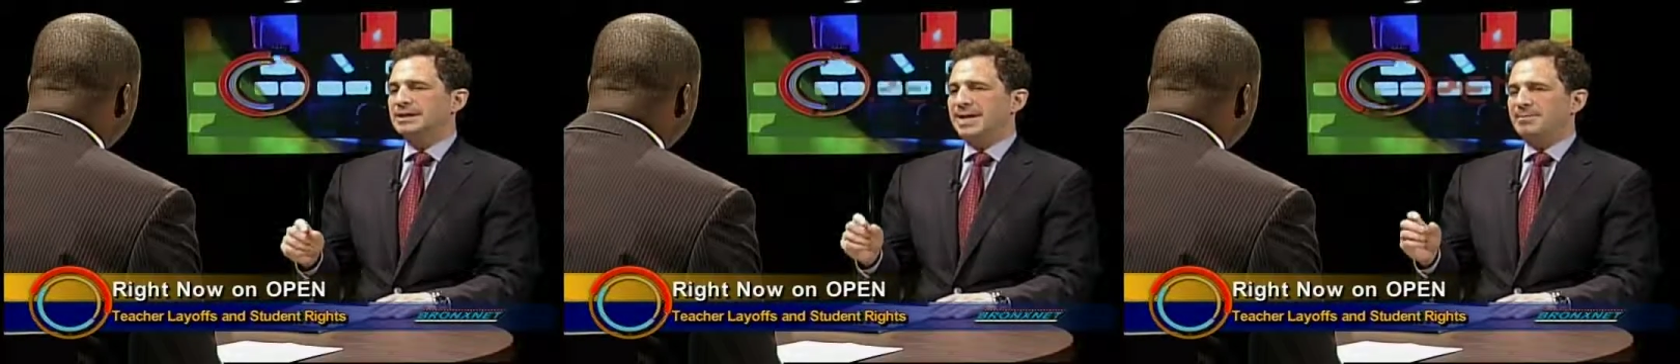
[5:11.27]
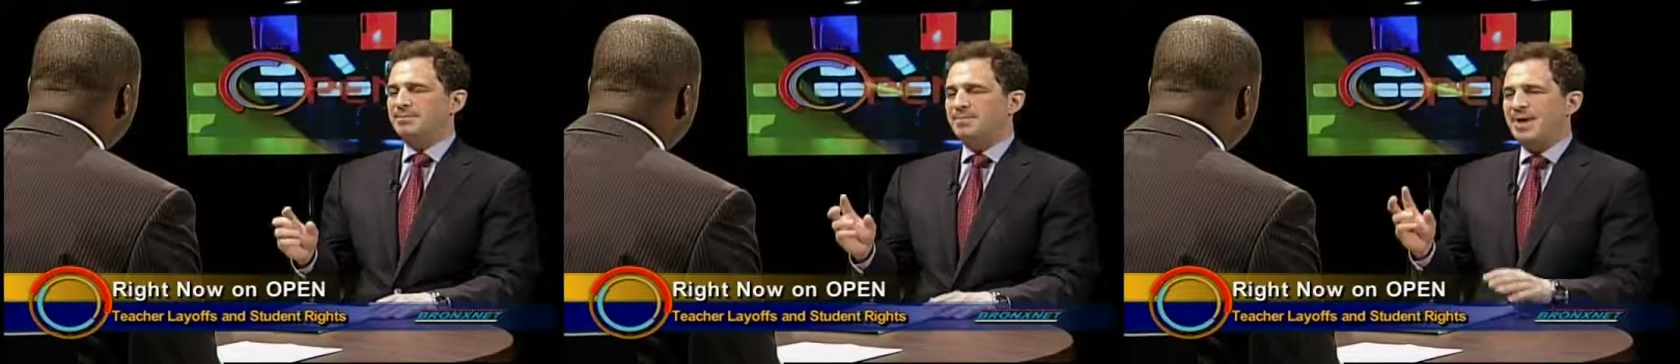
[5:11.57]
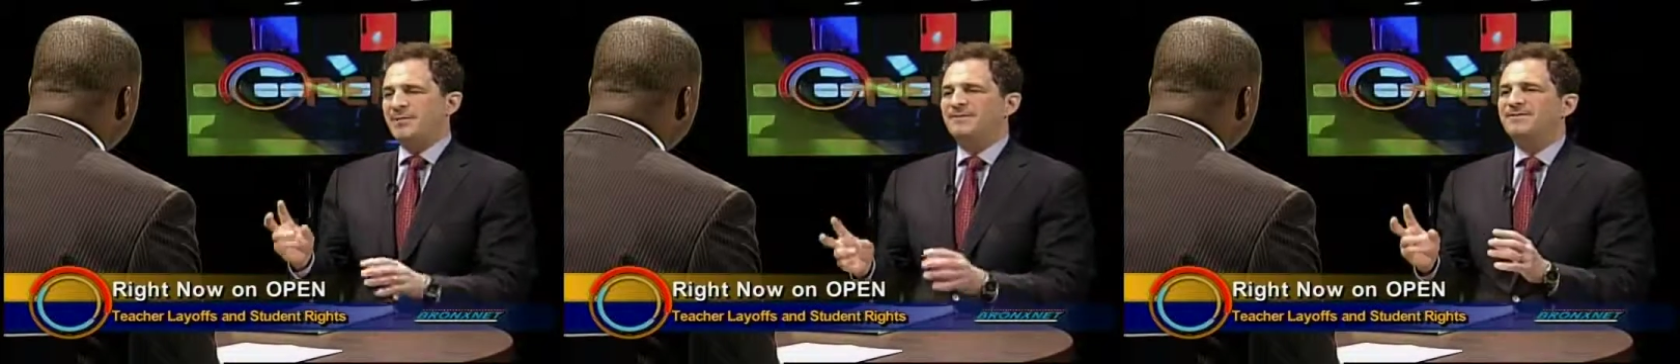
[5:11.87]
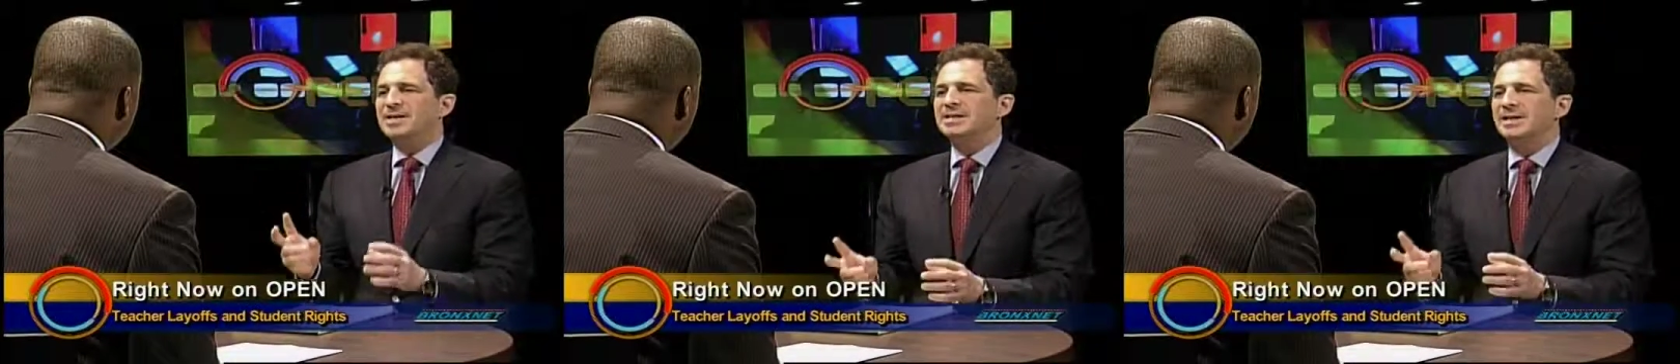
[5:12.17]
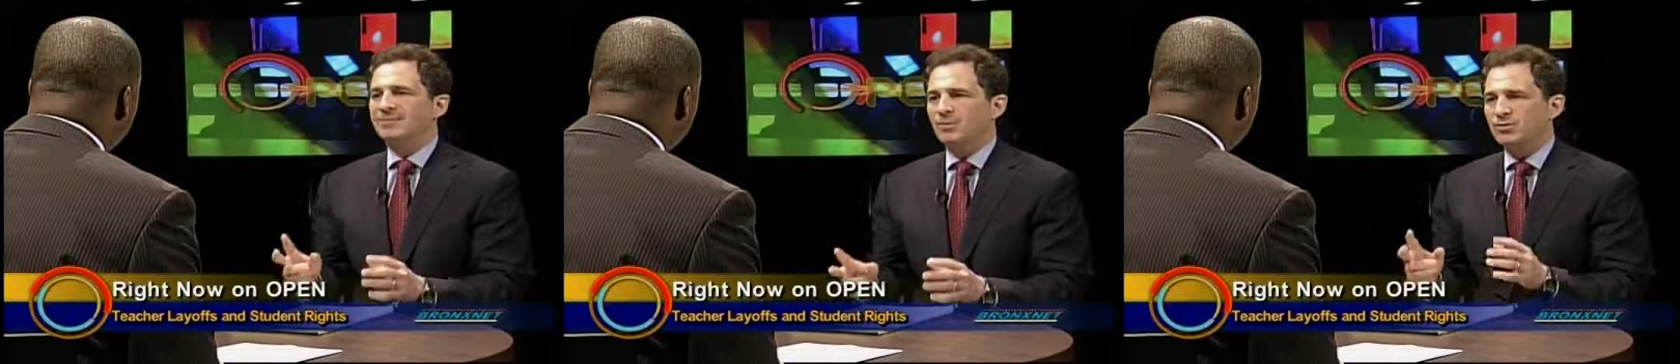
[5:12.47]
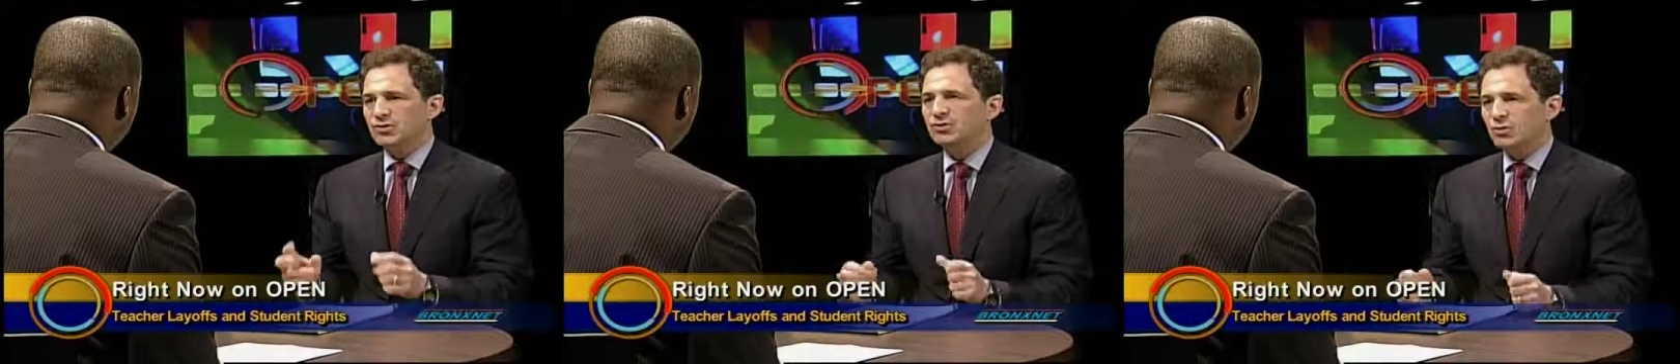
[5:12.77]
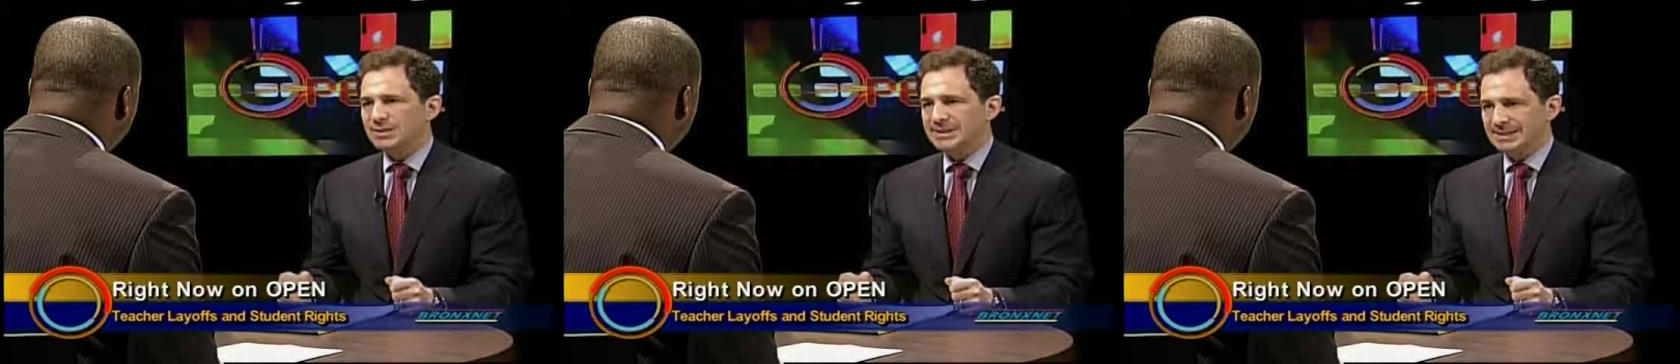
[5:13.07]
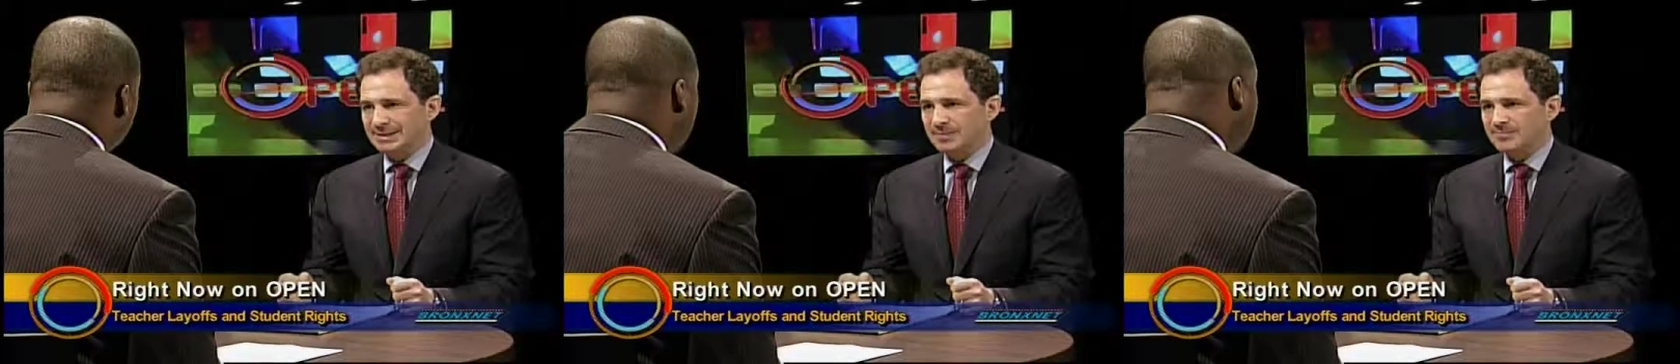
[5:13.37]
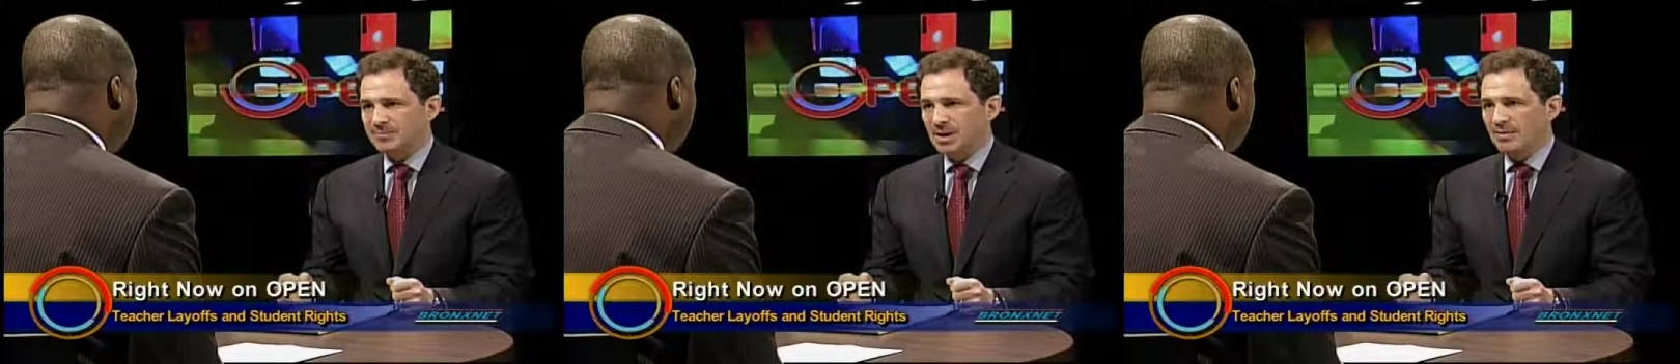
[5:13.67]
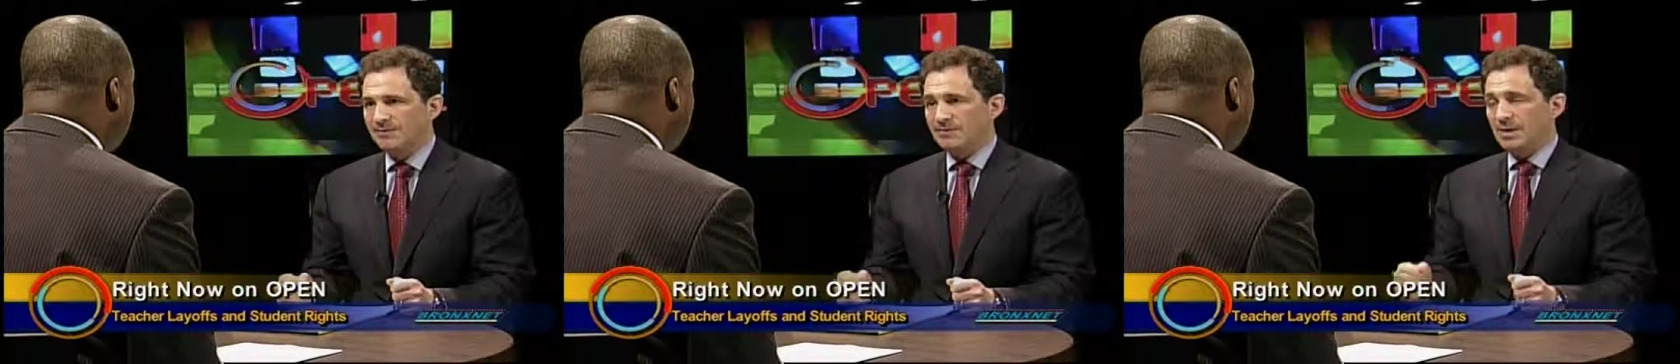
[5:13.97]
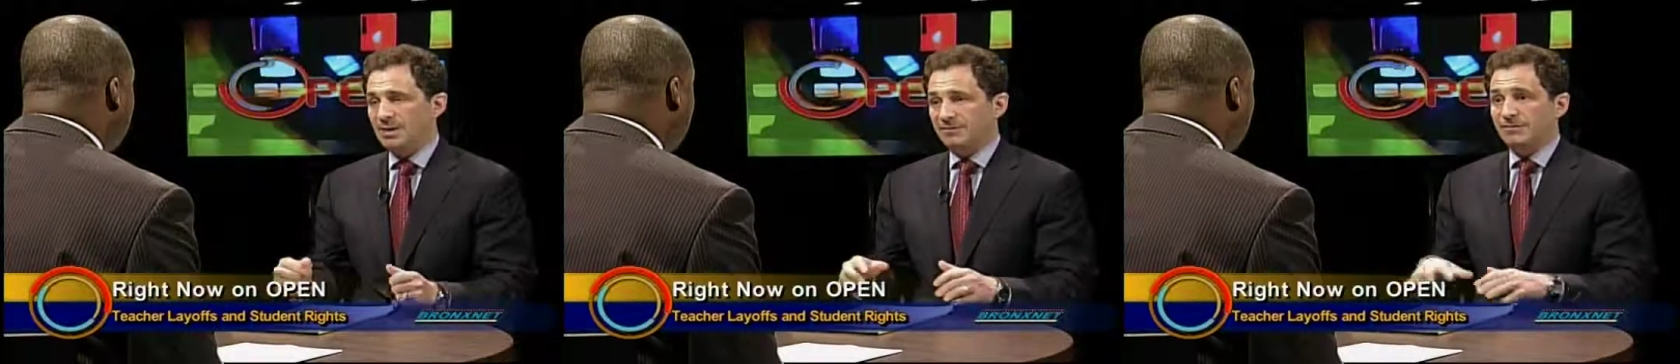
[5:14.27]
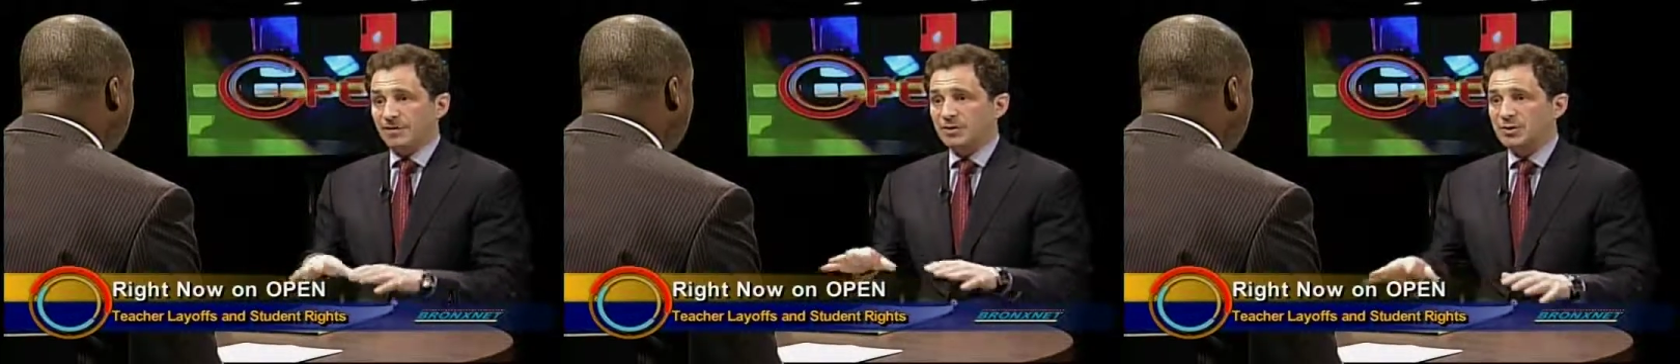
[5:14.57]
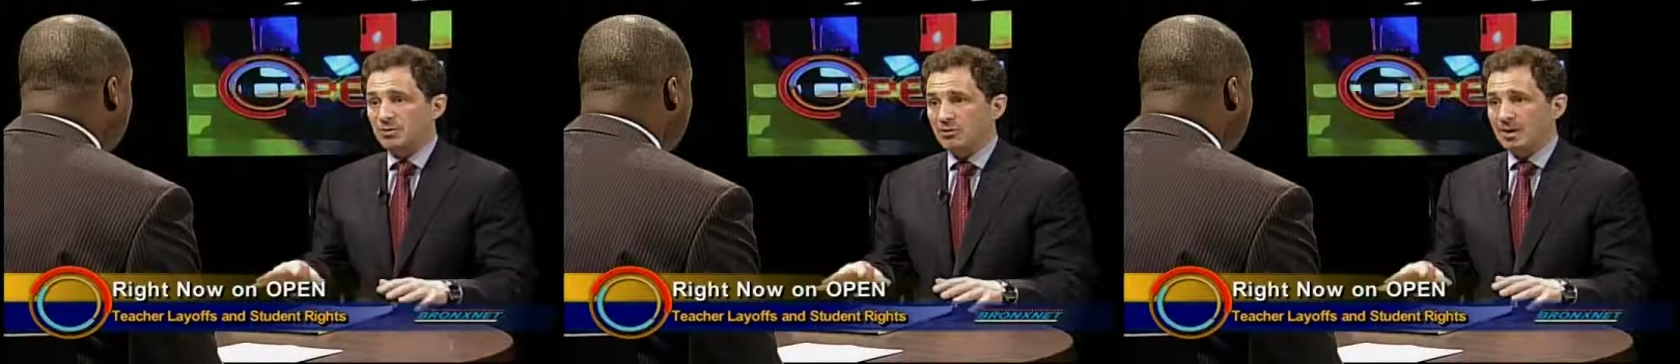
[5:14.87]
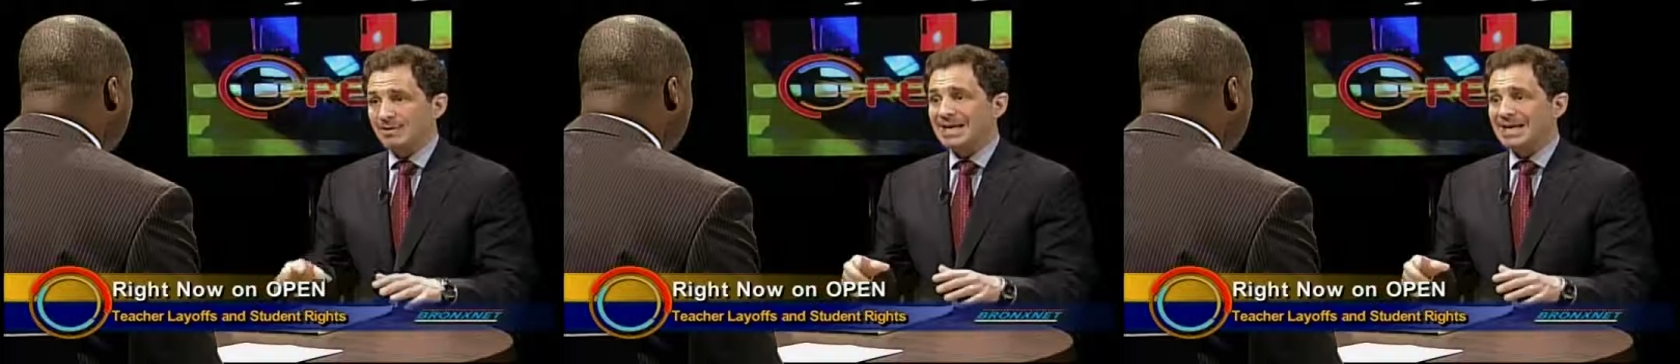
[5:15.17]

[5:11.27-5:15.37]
get better funding for the school system. For various programs.